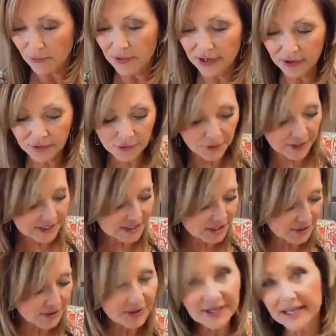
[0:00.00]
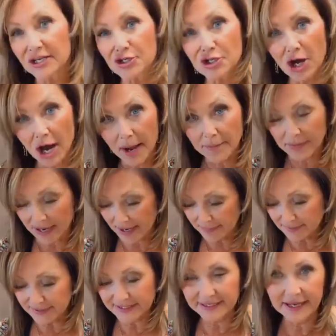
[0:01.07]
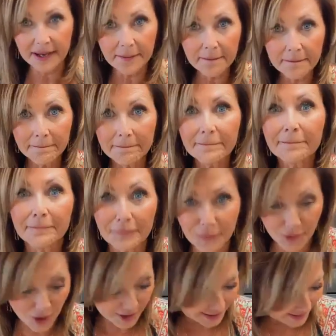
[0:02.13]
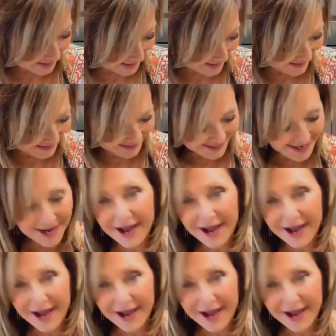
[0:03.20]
We're going to chop up some broccoli.